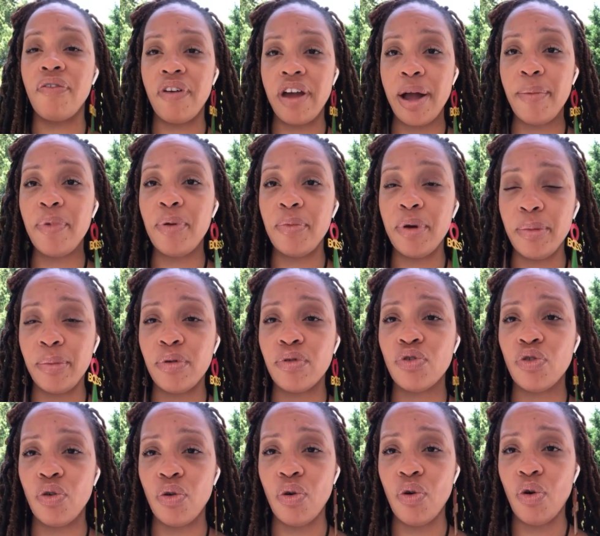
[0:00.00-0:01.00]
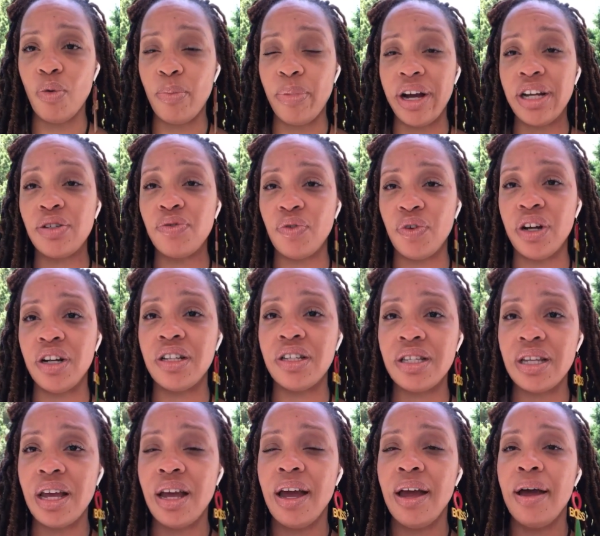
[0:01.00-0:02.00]
family members or best
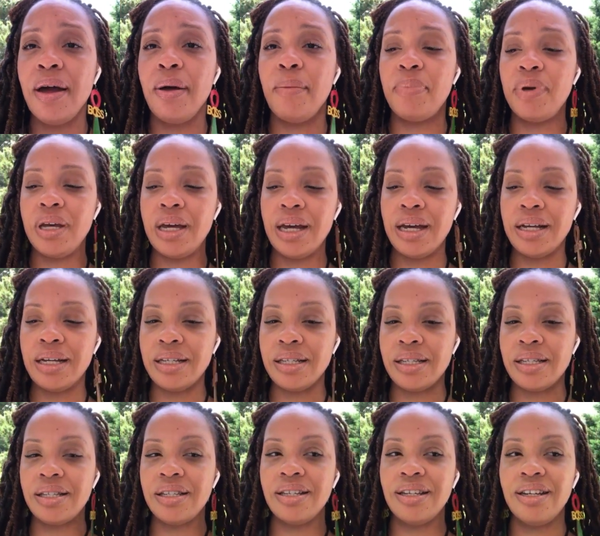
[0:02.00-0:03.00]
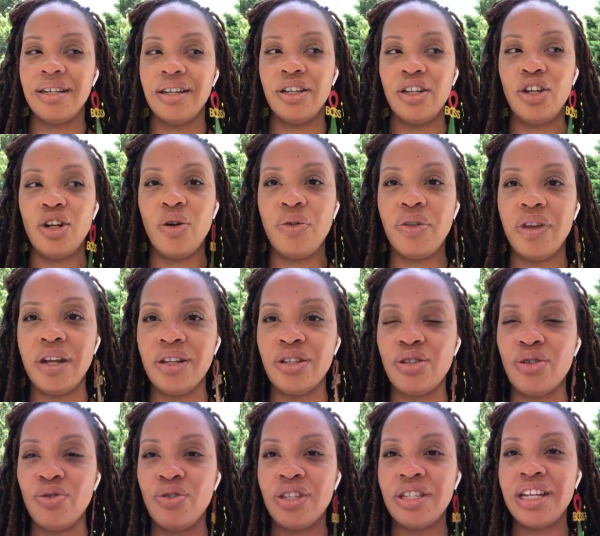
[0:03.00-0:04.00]
friends, because, you know, then
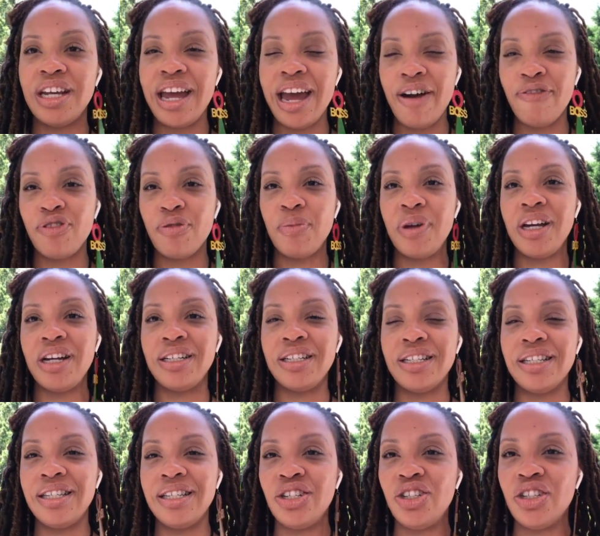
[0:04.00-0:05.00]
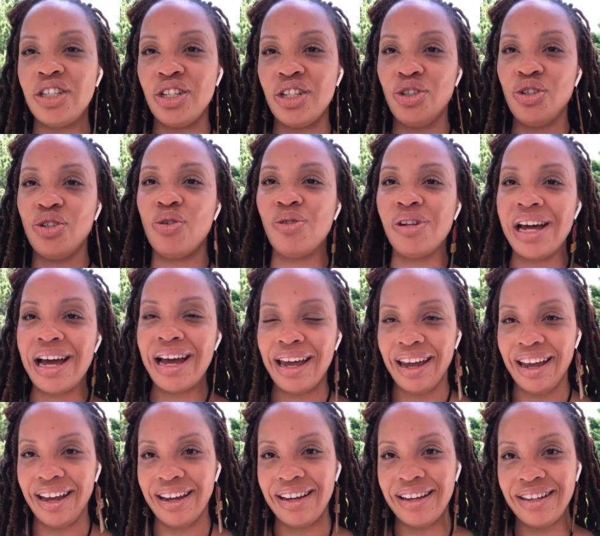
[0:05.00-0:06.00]
as soon as they have to make a decision that you don't
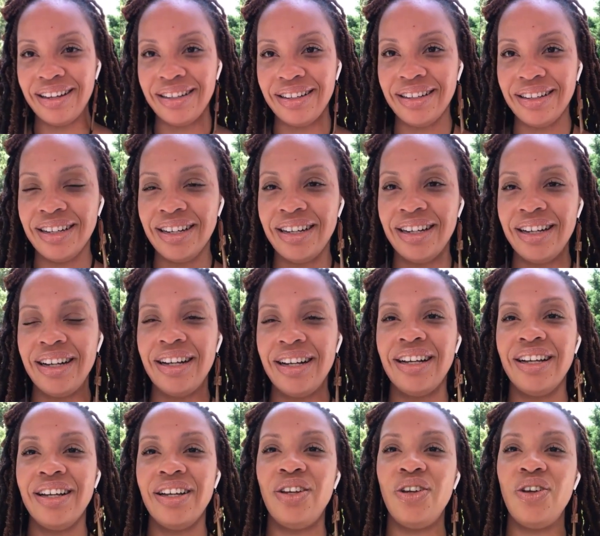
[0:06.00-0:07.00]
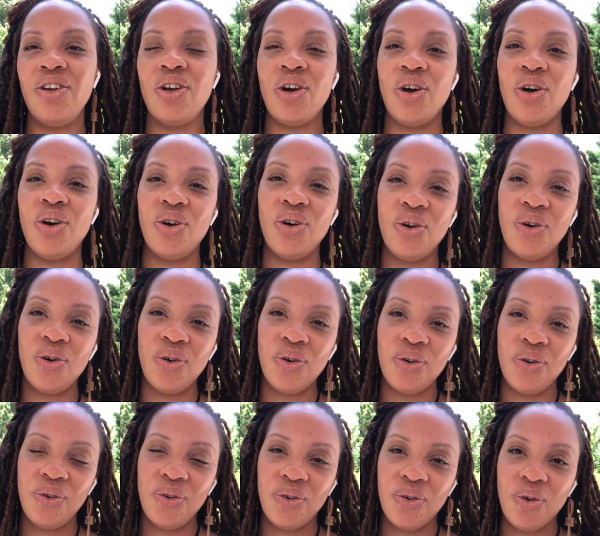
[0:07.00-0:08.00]
like, you
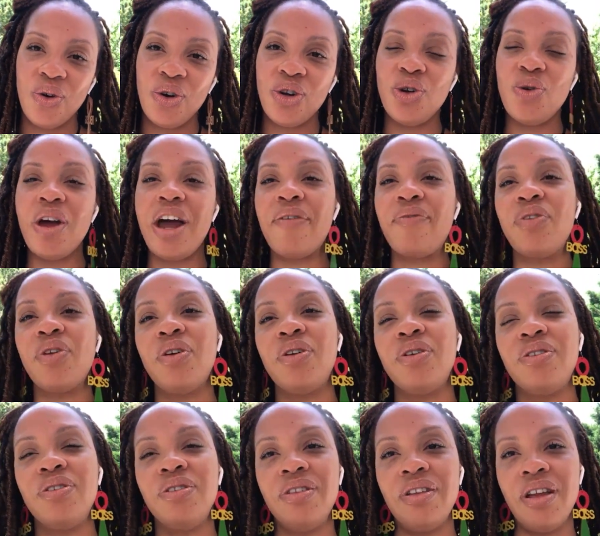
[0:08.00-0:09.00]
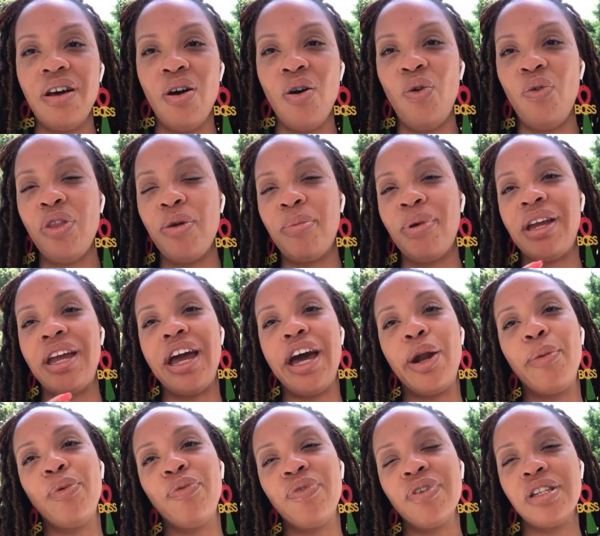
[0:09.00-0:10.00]
know, or you have to hold them
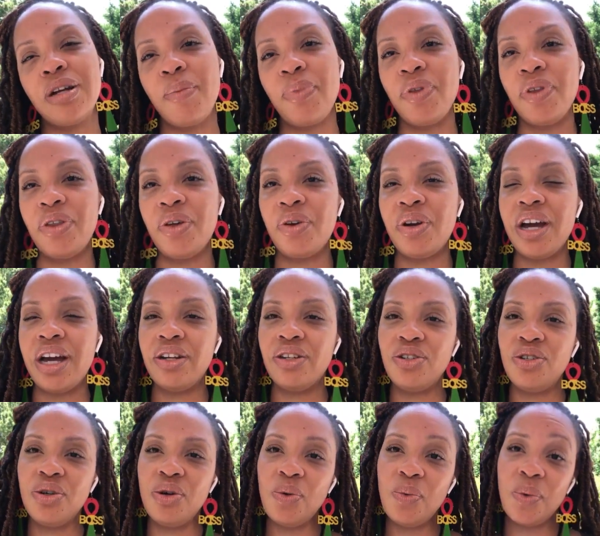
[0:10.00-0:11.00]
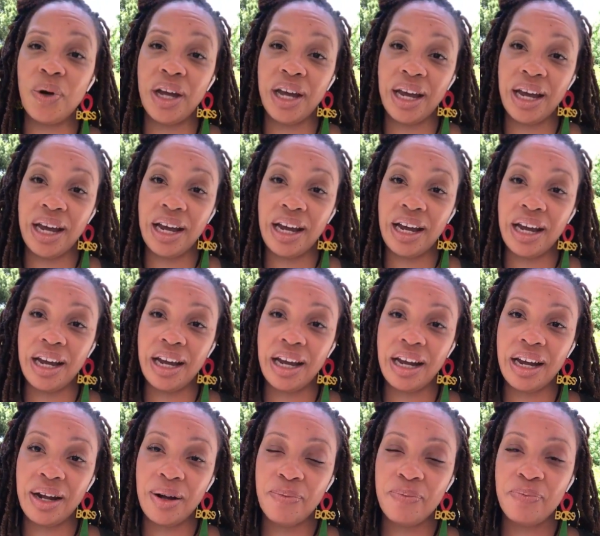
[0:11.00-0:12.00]
accountable for something that they're not doing,